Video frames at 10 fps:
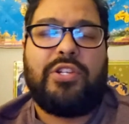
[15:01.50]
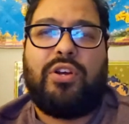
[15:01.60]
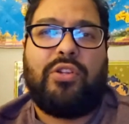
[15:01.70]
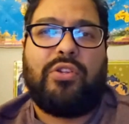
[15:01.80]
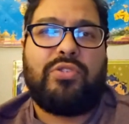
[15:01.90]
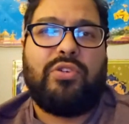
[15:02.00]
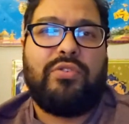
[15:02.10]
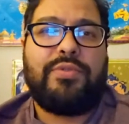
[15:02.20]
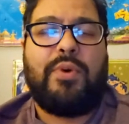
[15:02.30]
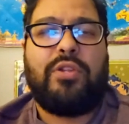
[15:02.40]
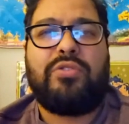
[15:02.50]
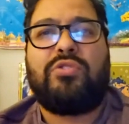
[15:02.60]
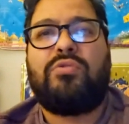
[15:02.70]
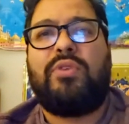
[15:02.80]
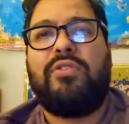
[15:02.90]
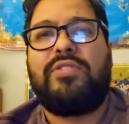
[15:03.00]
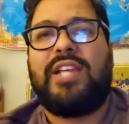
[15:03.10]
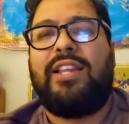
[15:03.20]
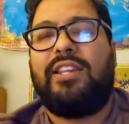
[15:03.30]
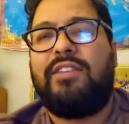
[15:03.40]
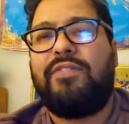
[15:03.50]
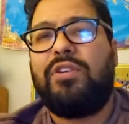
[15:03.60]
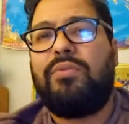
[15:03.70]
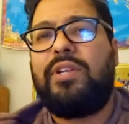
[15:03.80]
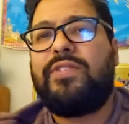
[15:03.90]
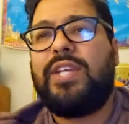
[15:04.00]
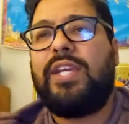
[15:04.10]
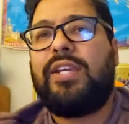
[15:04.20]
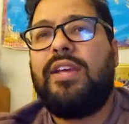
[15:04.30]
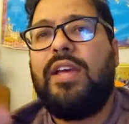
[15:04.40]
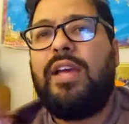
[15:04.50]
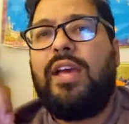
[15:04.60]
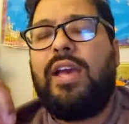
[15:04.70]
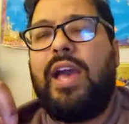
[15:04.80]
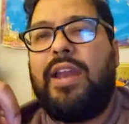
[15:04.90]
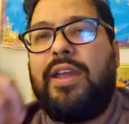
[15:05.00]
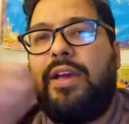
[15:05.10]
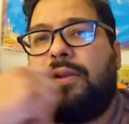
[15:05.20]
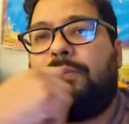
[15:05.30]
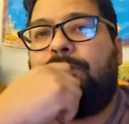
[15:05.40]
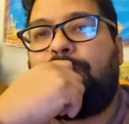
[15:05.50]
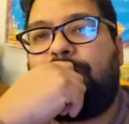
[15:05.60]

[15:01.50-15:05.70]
and all those little small little critters that live in the reef tank. And then